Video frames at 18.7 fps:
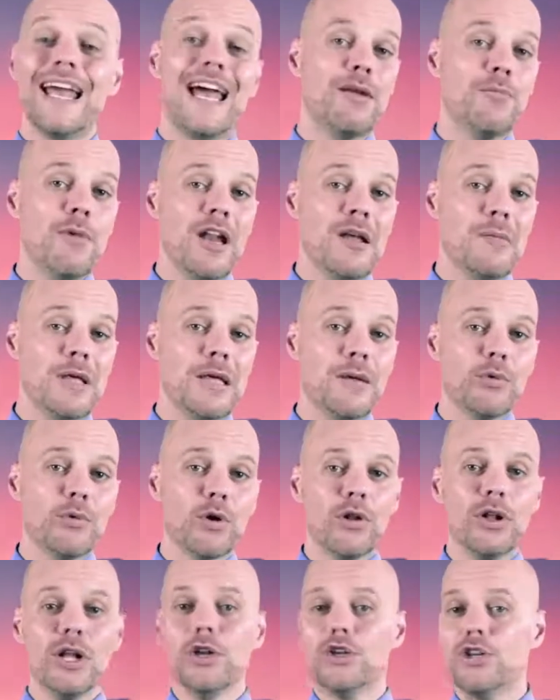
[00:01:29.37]
And many
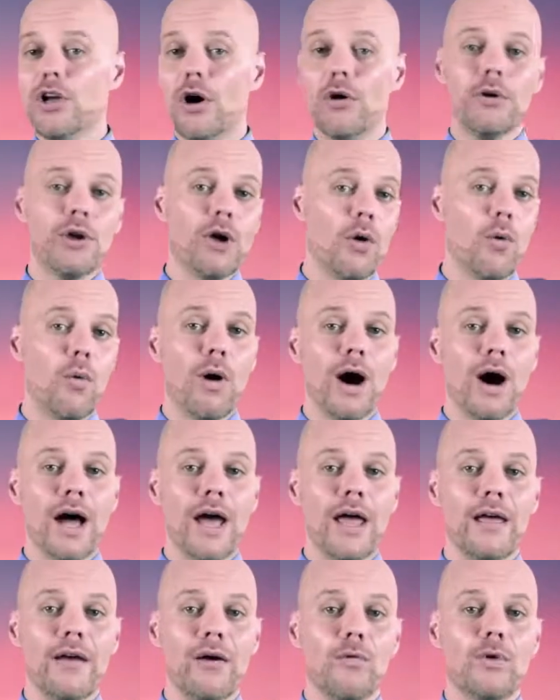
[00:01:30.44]
people don't know
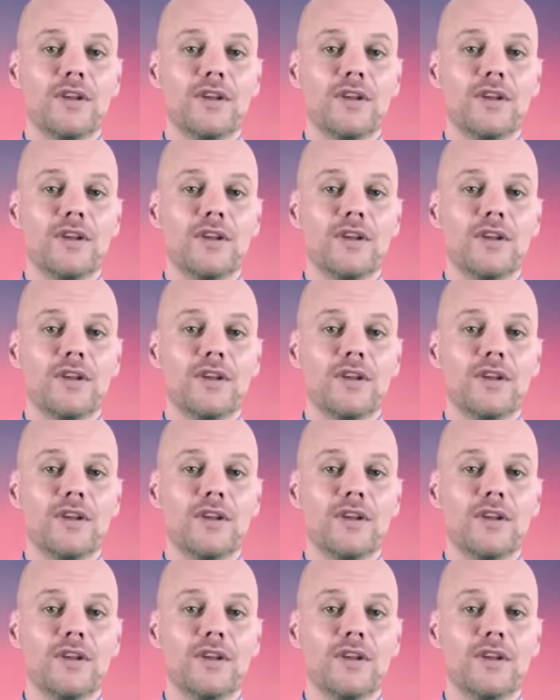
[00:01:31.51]
why